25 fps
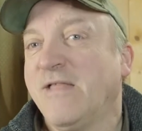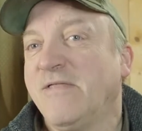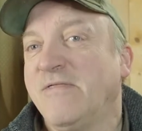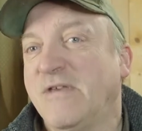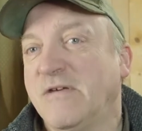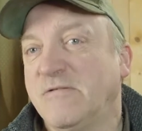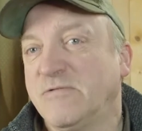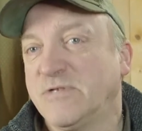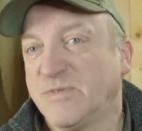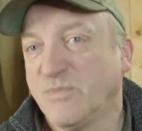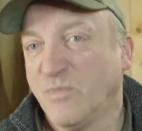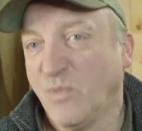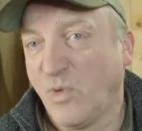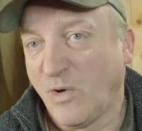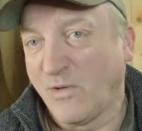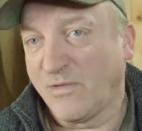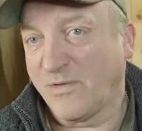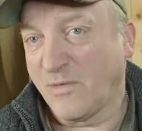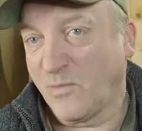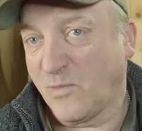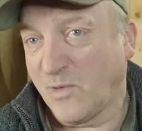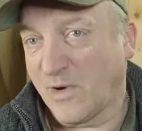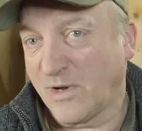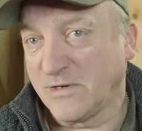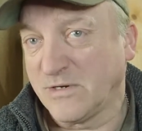There is more
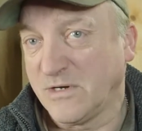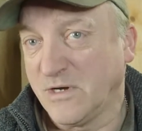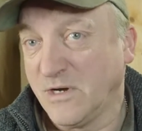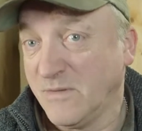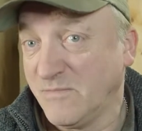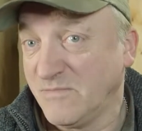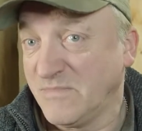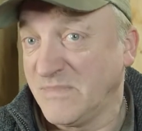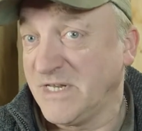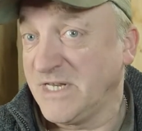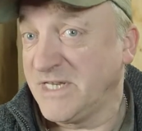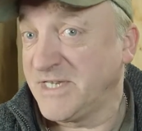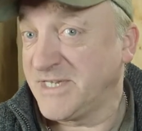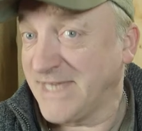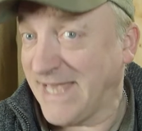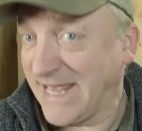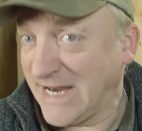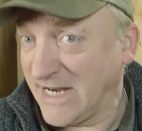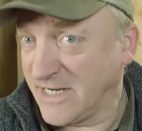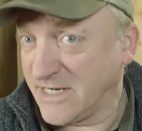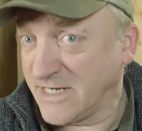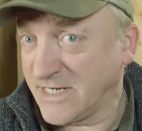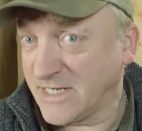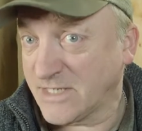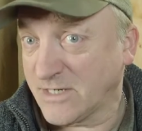than one company
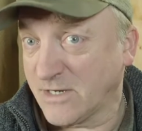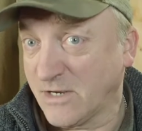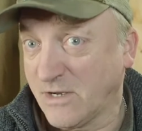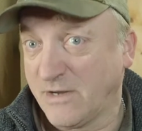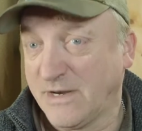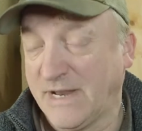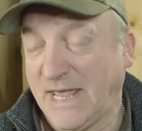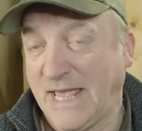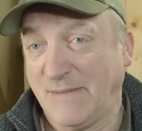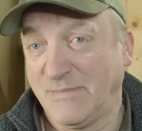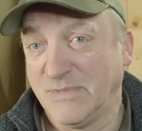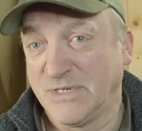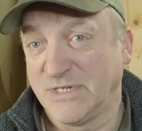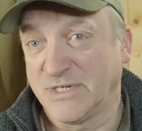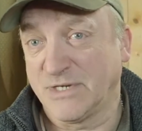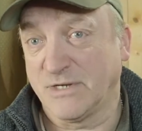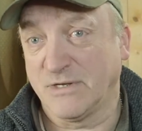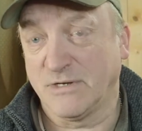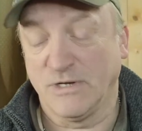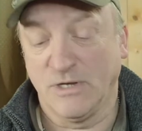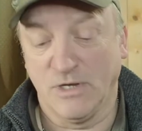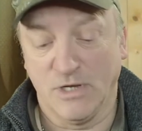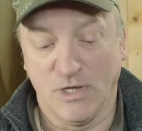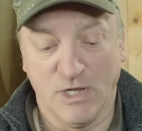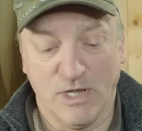selling it on
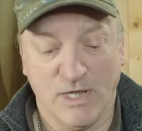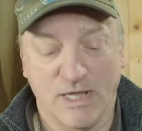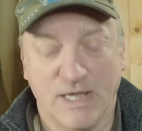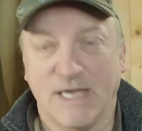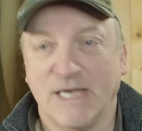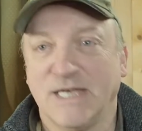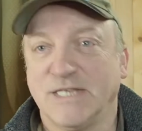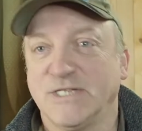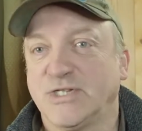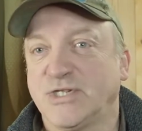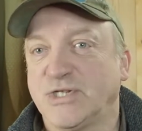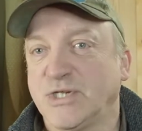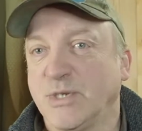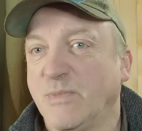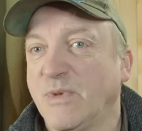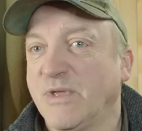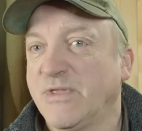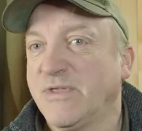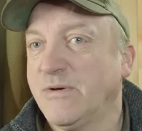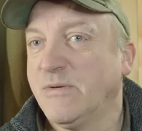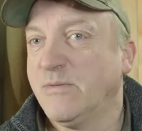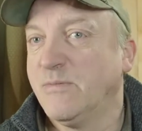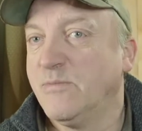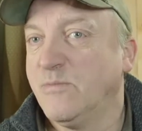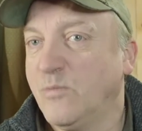Amazon, and some of
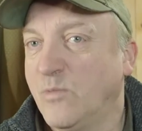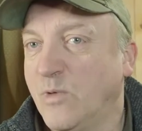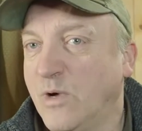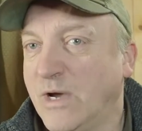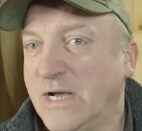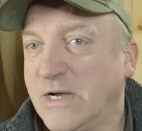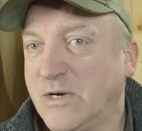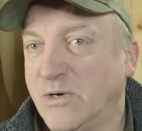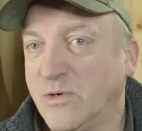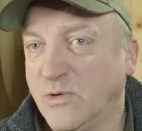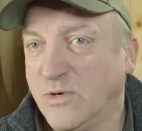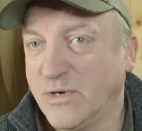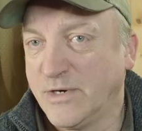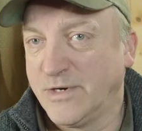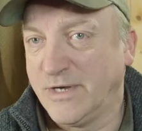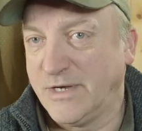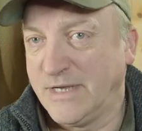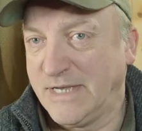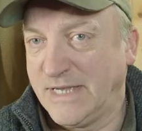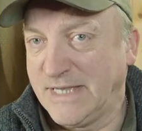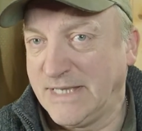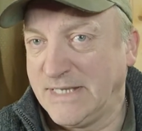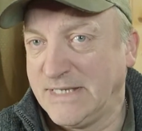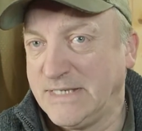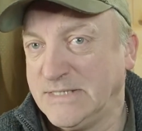them were going
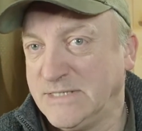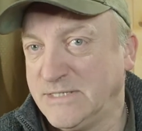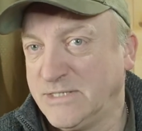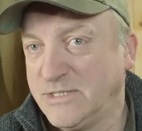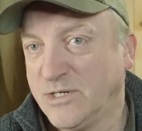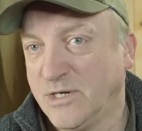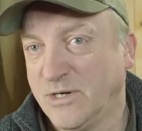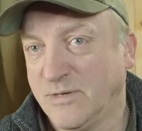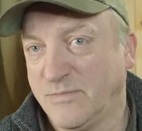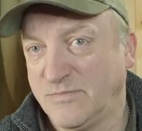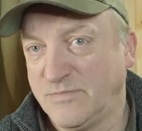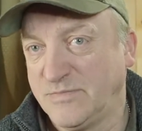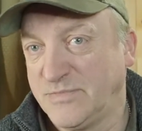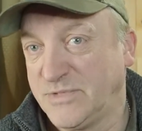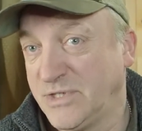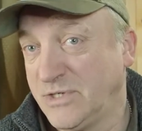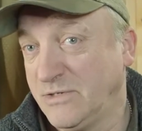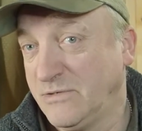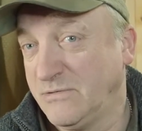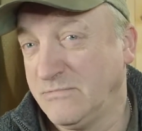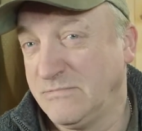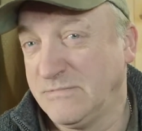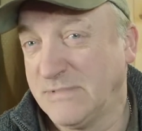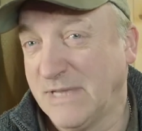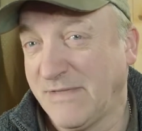in up
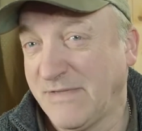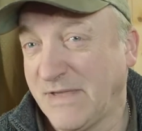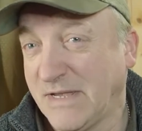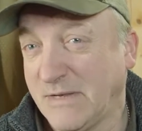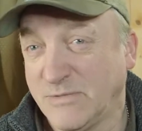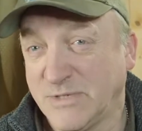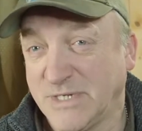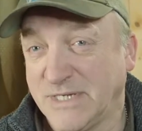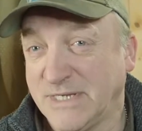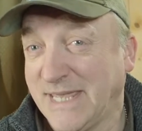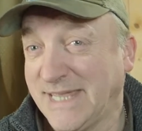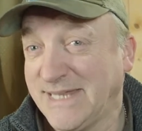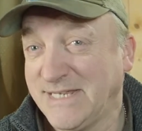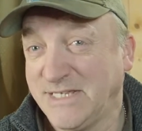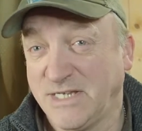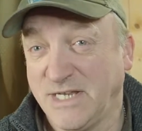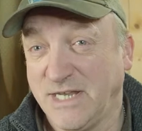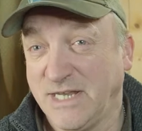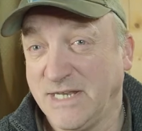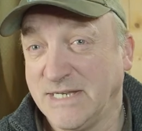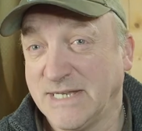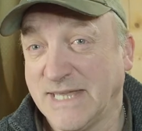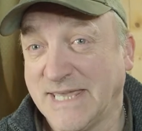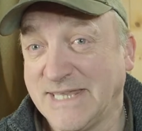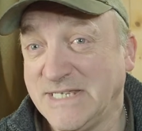to, I think it was
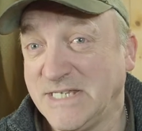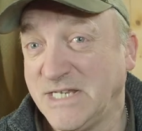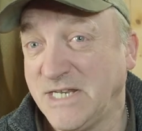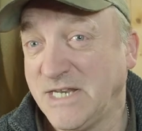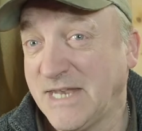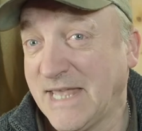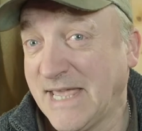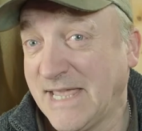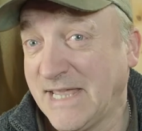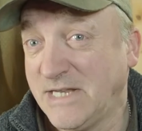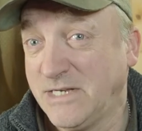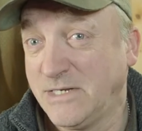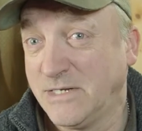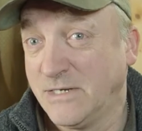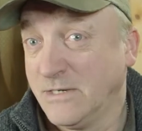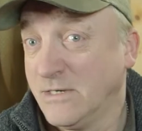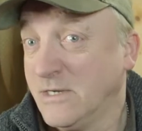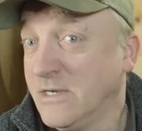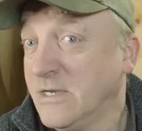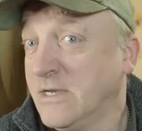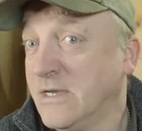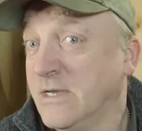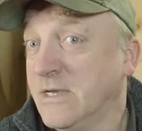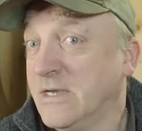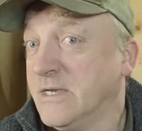£19.99
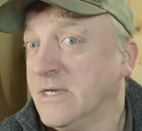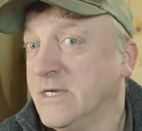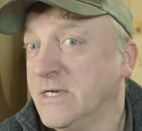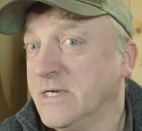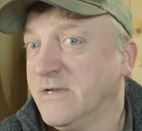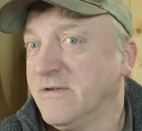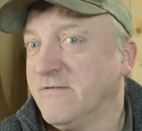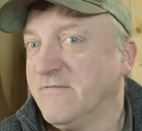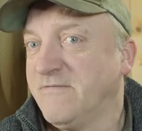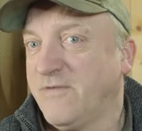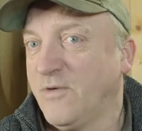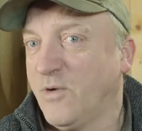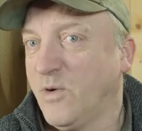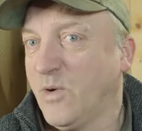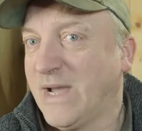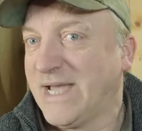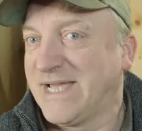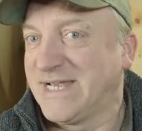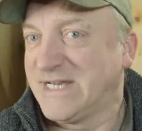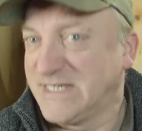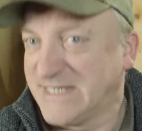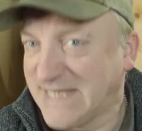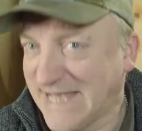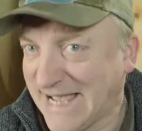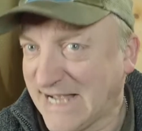for
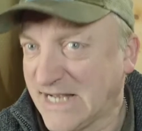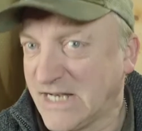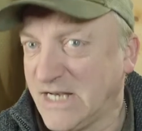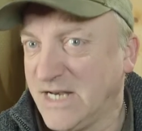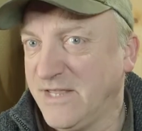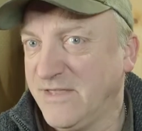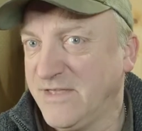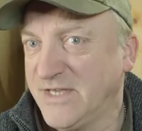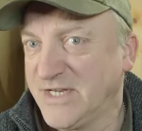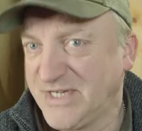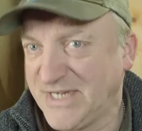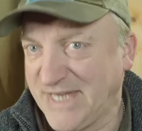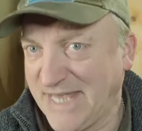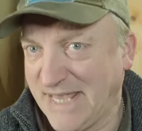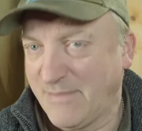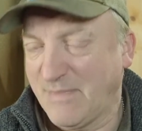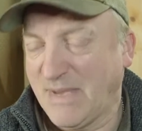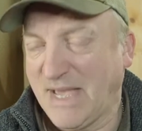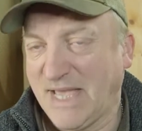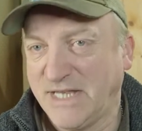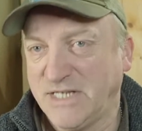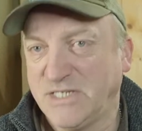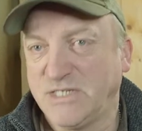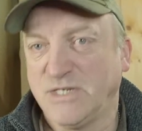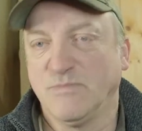exactly the same
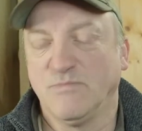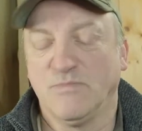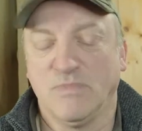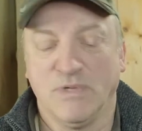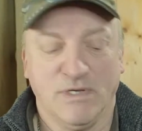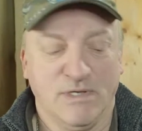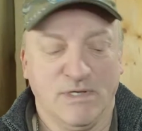item.